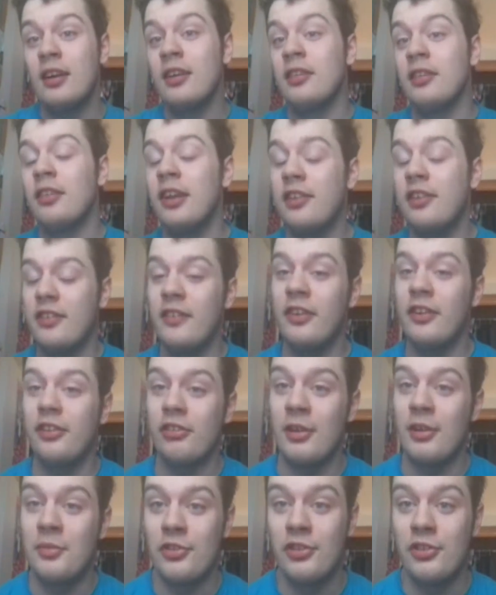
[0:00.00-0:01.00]
links in the
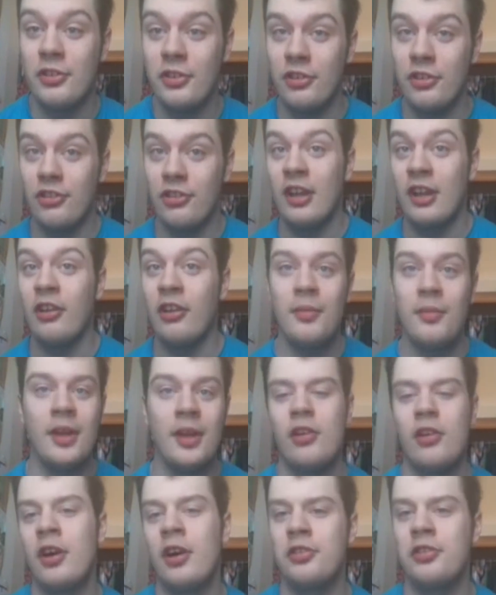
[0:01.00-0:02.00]
description to his channel. He
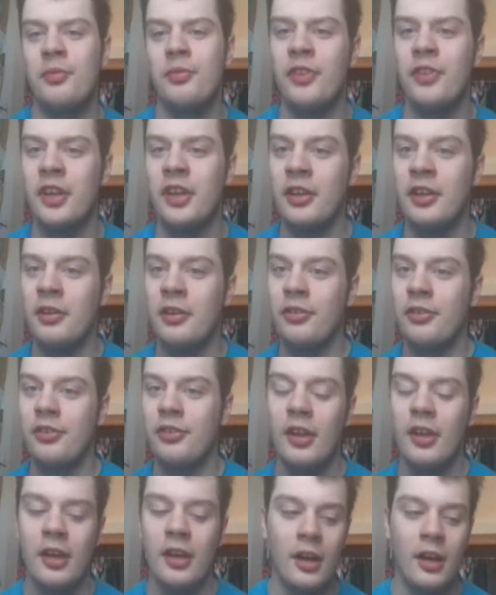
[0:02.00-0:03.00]
makes awesome
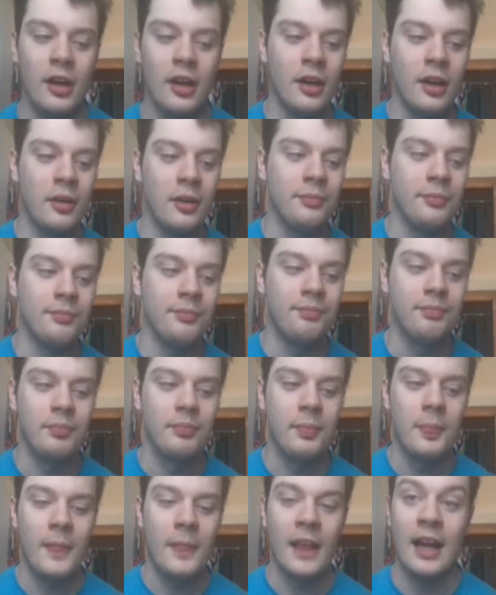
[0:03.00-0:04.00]
videos,
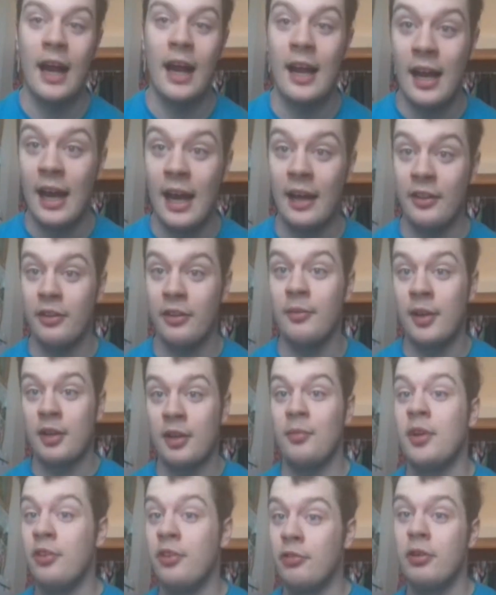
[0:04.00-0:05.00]
and I highly
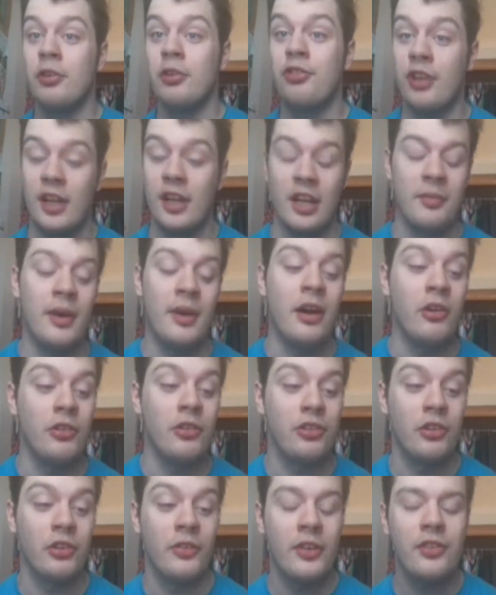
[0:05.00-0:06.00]
recommend you go check him
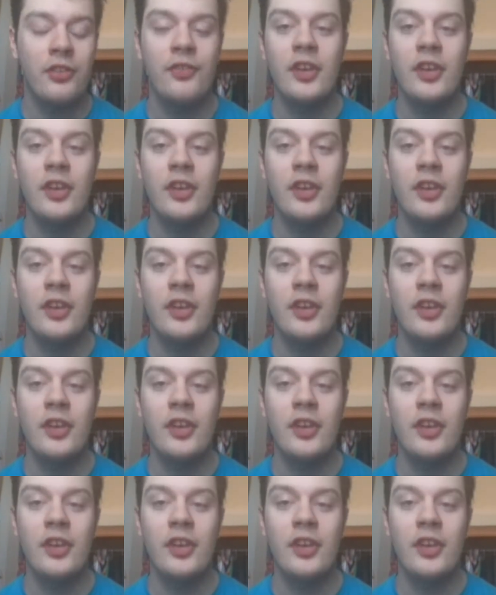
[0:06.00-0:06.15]
out. So this